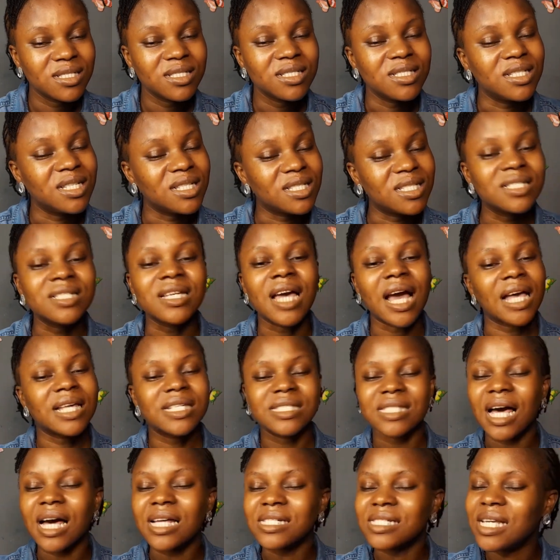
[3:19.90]
dating guys
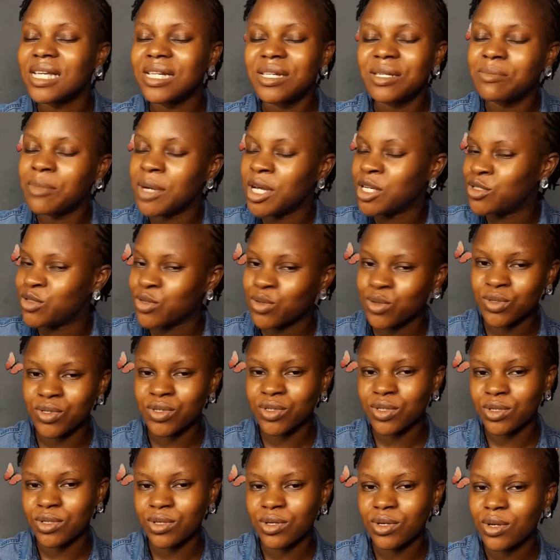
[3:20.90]
that attended my
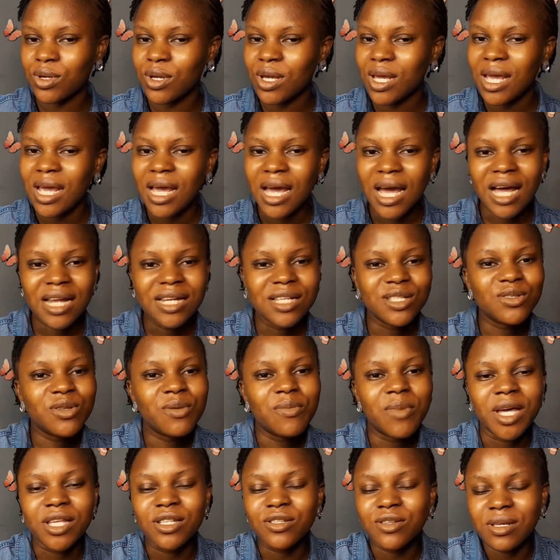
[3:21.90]
church, and it's not
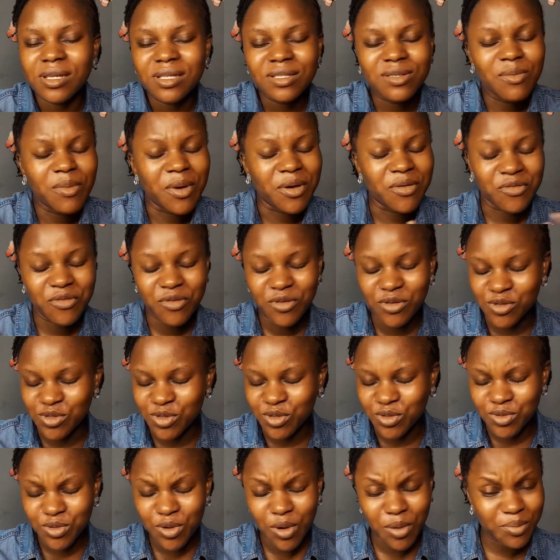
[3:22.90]
my it's not my fault.
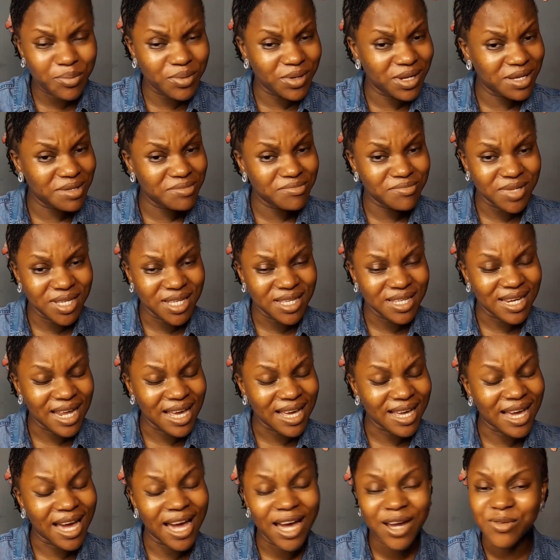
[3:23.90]
You will not blame me.
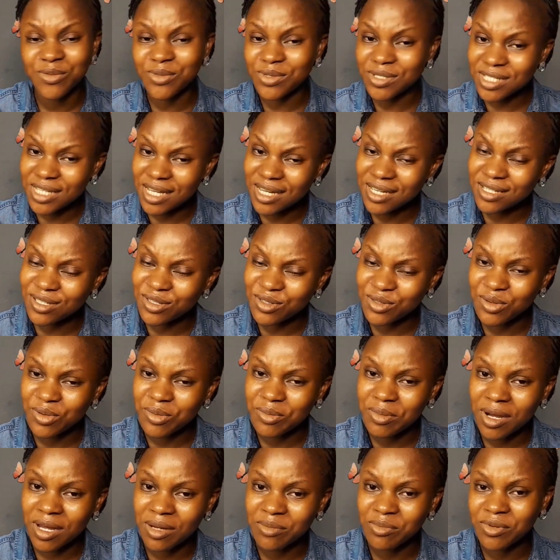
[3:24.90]
Like, I wanted it so
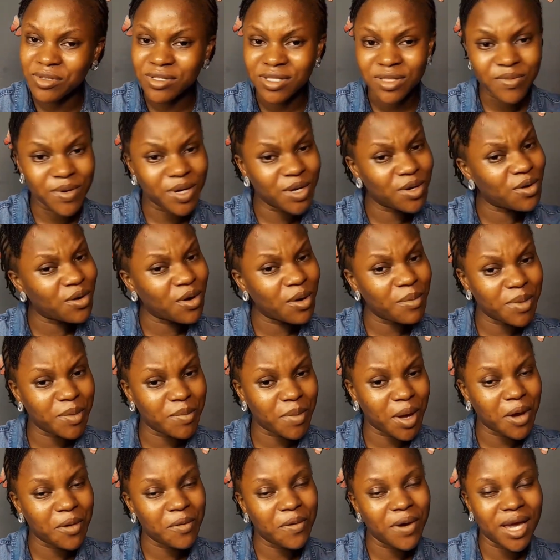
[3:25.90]
bad, but they were not coming
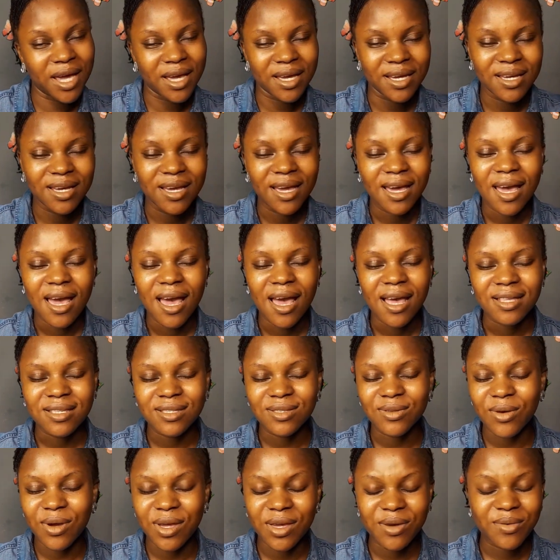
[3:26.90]
my way,
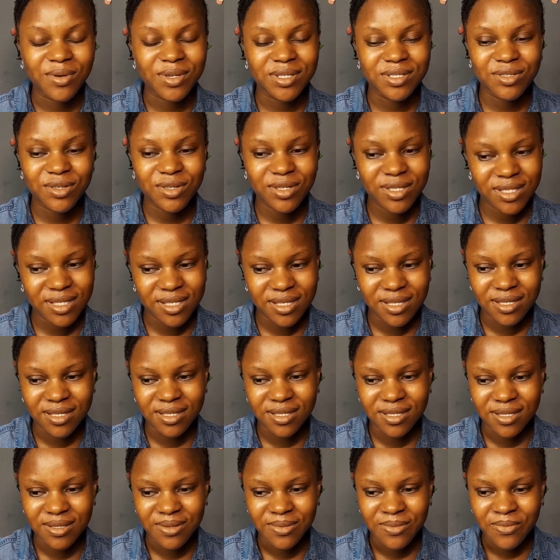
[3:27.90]
so it was just it.
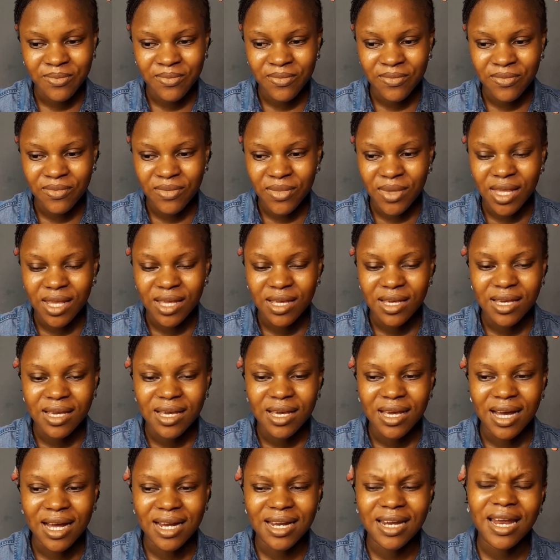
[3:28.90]

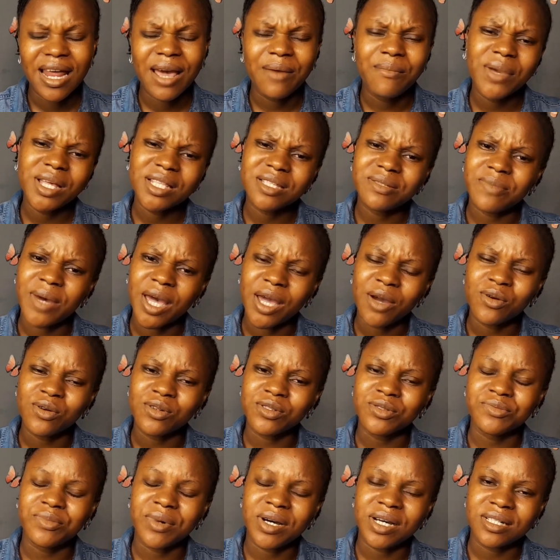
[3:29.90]
And then I met my
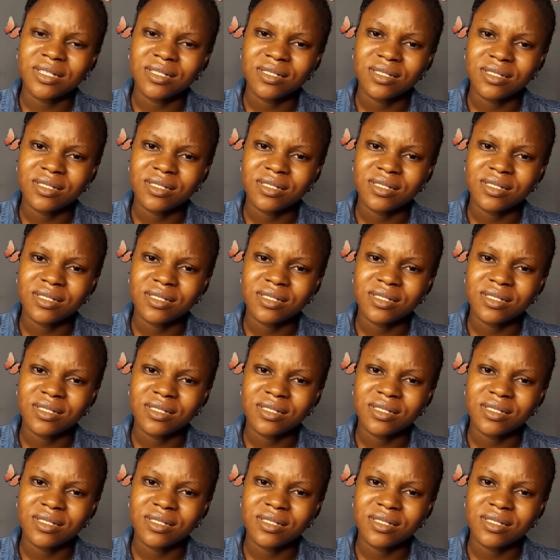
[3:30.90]
husband.